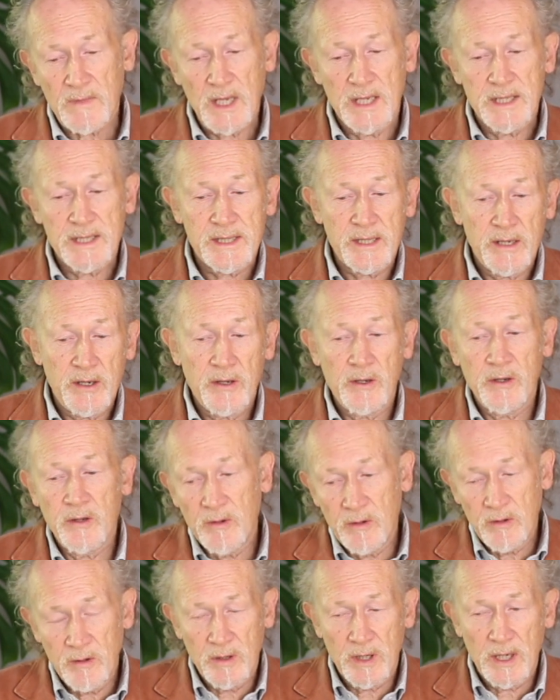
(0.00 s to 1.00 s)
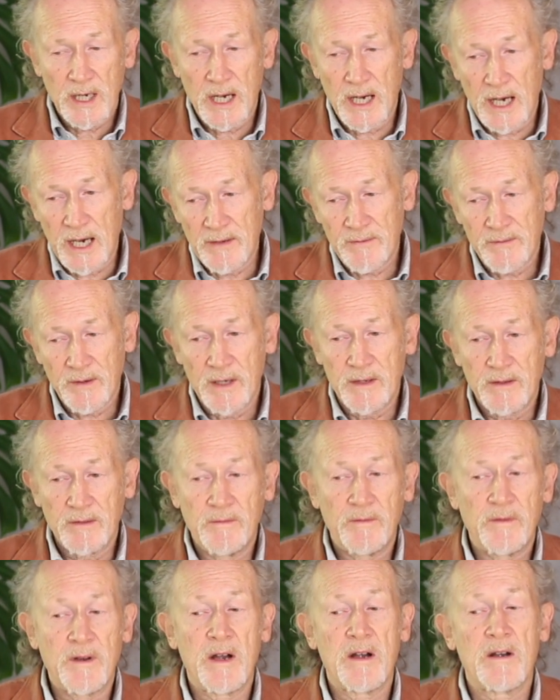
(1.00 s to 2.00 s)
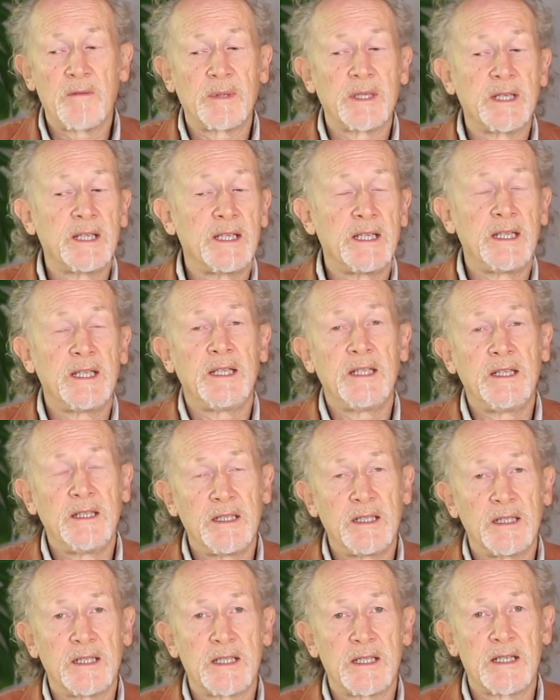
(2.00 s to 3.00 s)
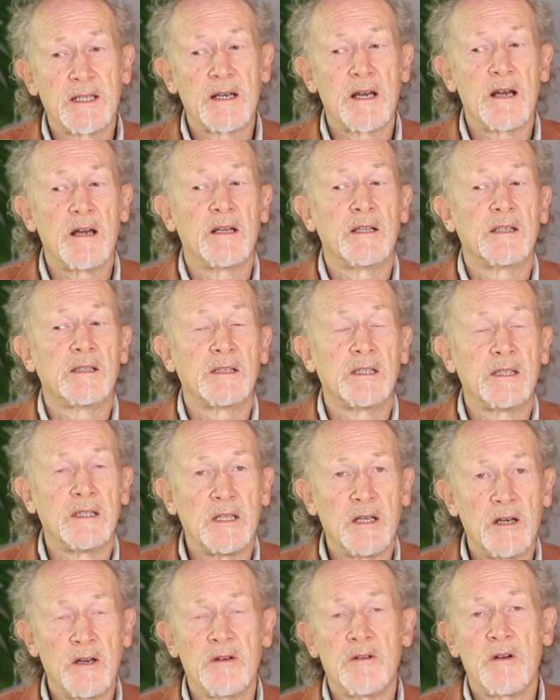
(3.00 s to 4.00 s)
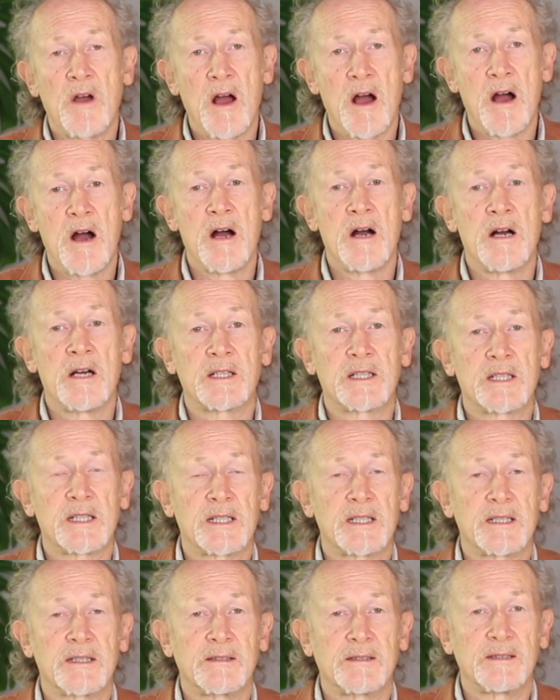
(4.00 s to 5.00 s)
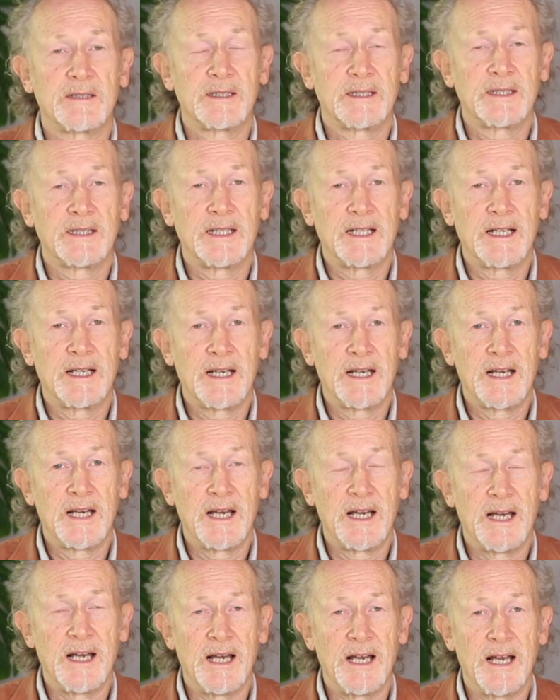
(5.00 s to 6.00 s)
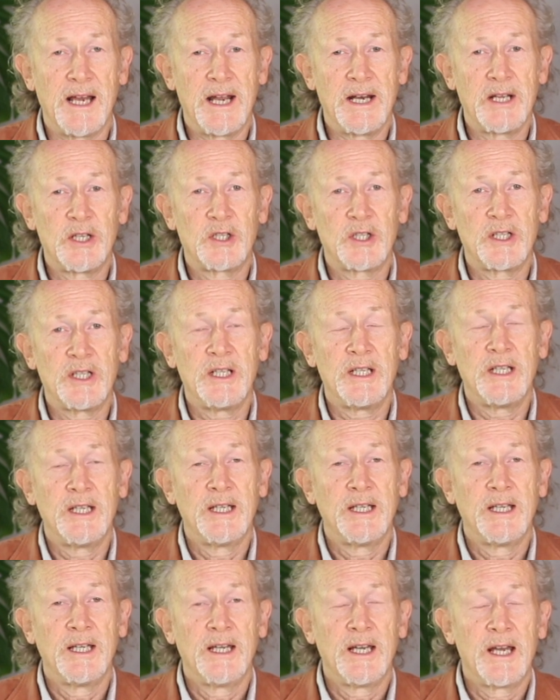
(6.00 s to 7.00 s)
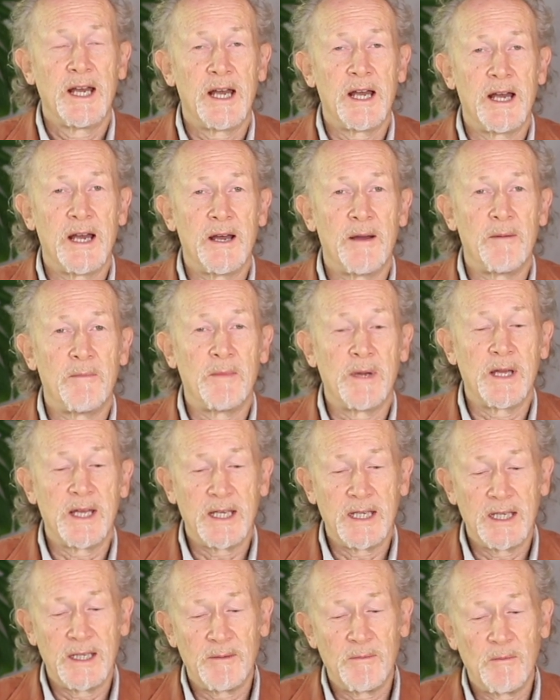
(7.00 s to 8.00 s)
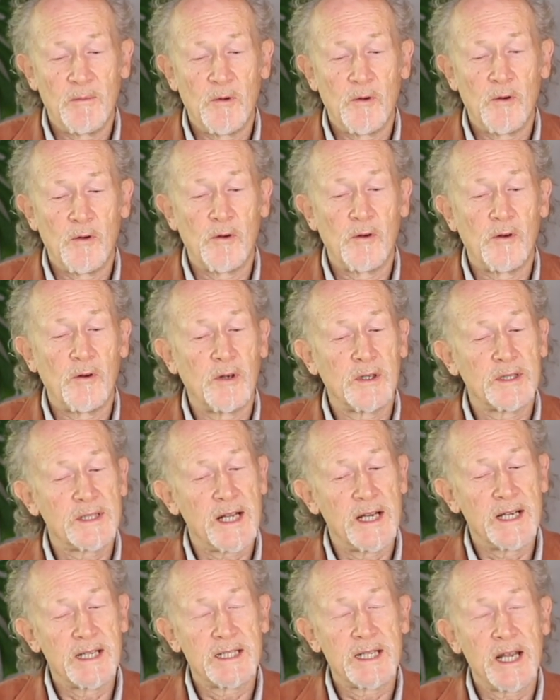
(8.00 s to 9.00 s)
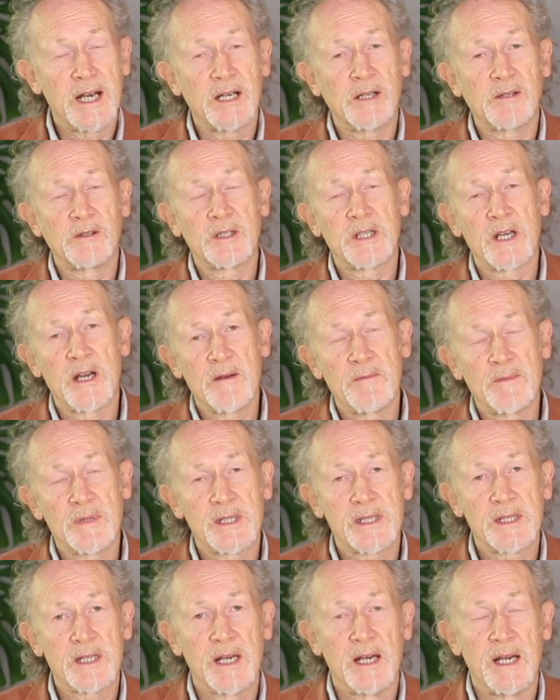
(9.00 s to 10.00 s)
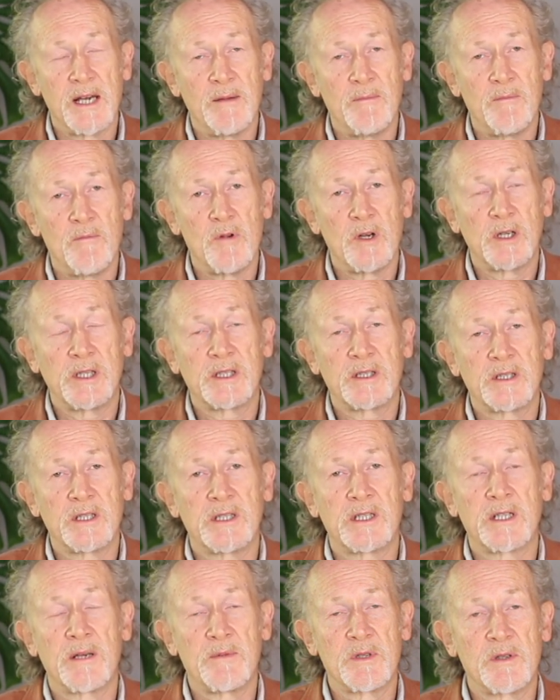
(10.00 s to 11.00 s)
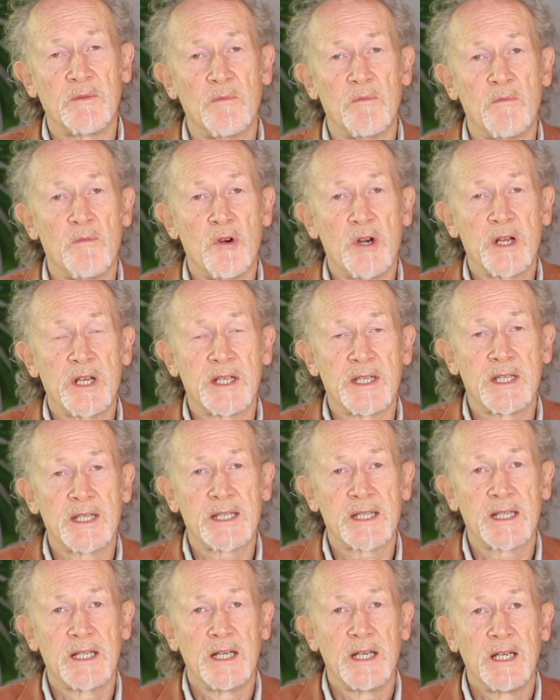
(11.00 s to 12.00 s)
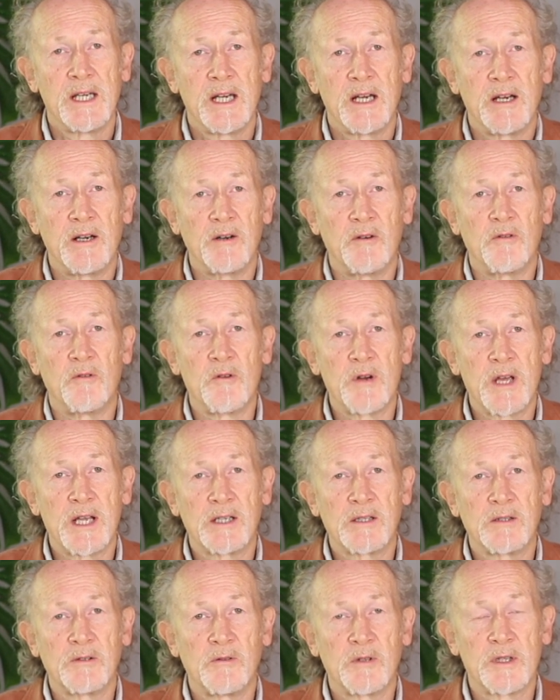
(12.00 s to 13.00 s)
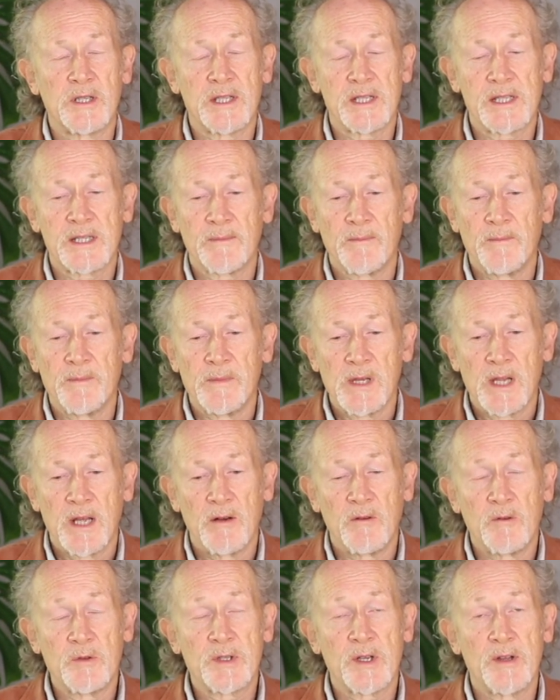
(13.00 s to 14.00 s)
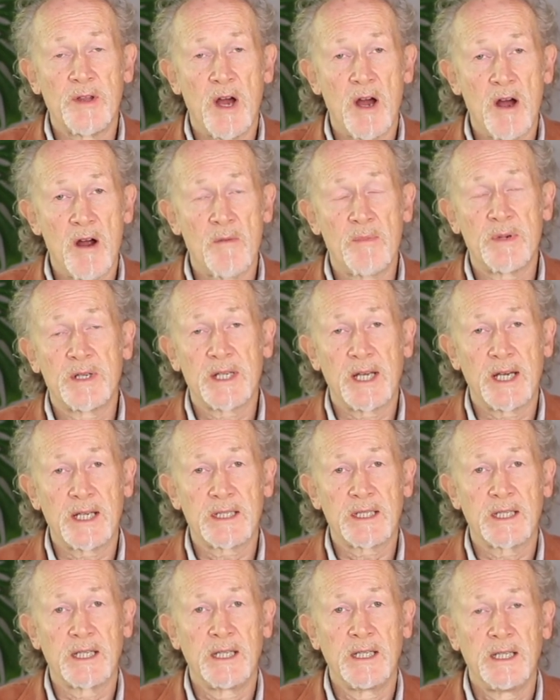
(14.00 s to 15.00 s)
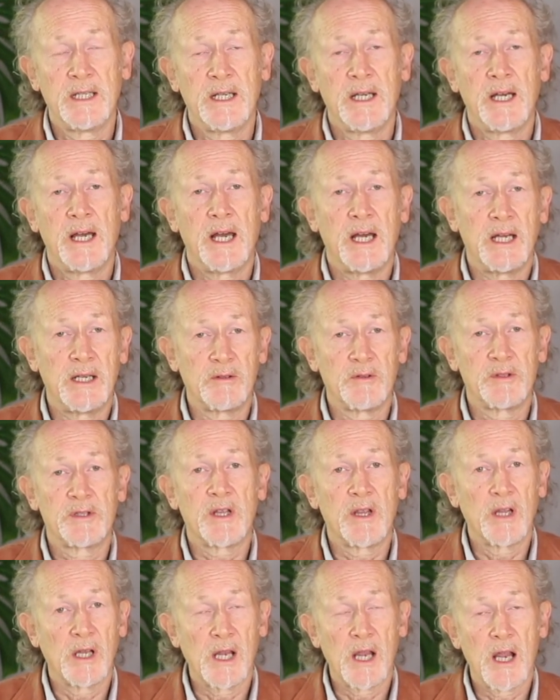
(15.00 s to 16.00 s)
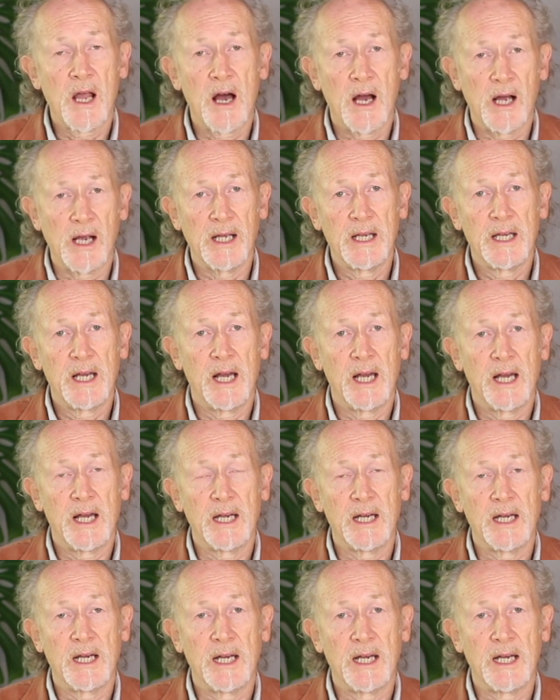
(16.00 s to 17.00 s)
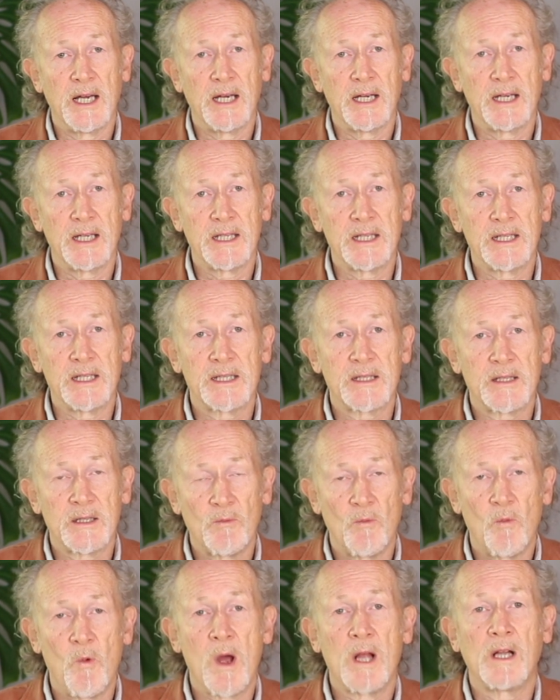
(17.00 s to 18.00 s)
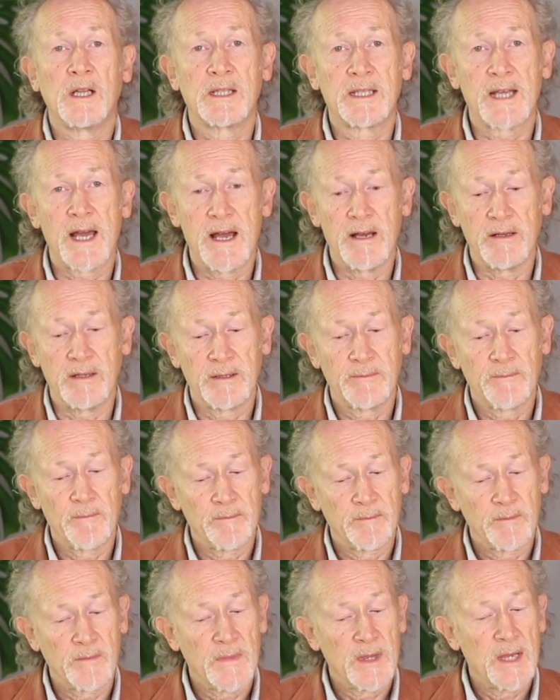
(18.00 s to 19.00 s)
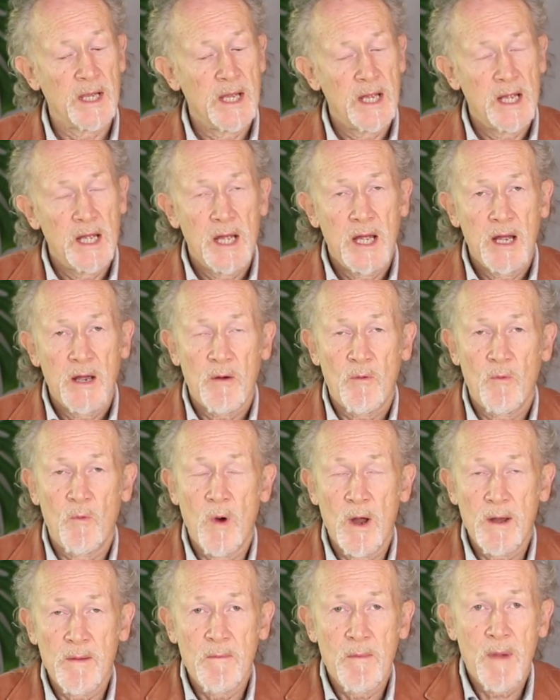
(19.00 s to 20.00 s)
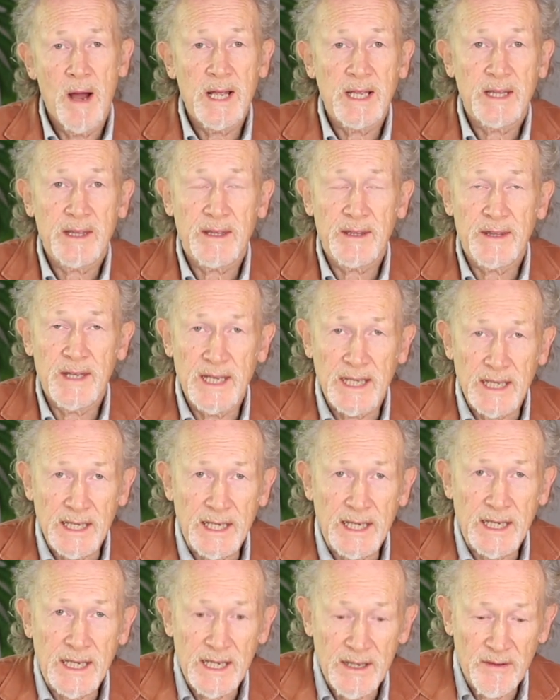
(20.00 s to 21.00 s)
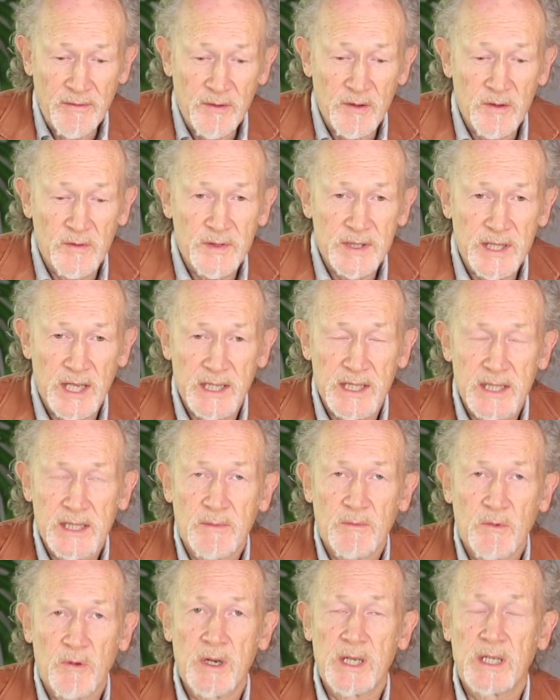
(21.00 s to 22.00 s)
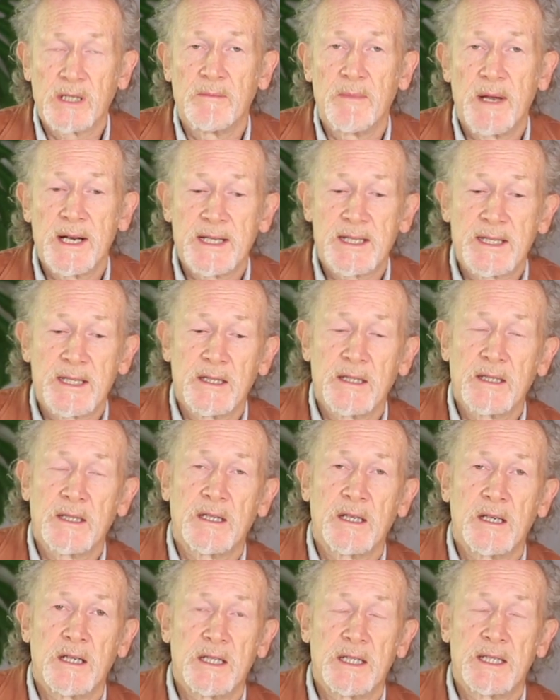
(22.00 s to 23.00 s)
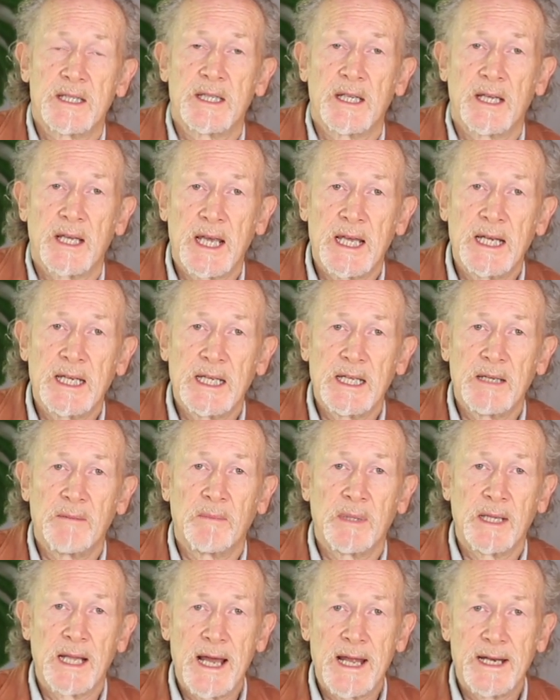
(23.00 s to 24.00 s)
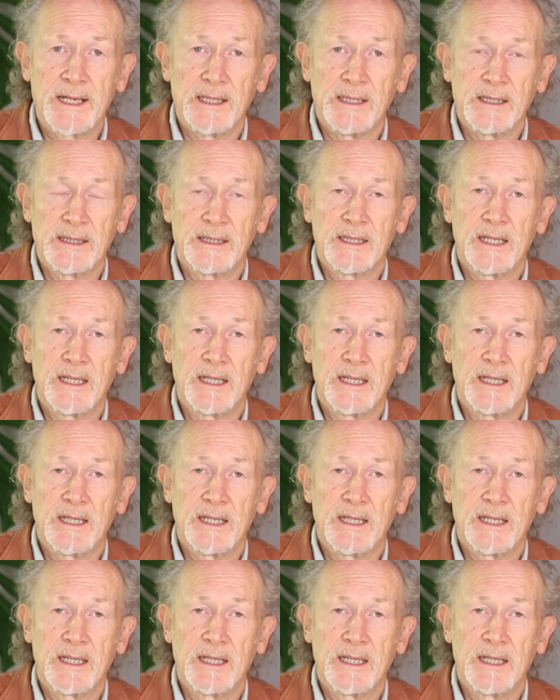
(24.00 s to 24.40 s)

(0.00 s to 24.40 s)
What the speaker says: So I find invariably low heart energy in more slightly technical terms, in terms of meridians, oriental organs, also the heart protector and also the lung is well down. One might think, if you've studied some oriental medicine, that it's the kidney and bladder,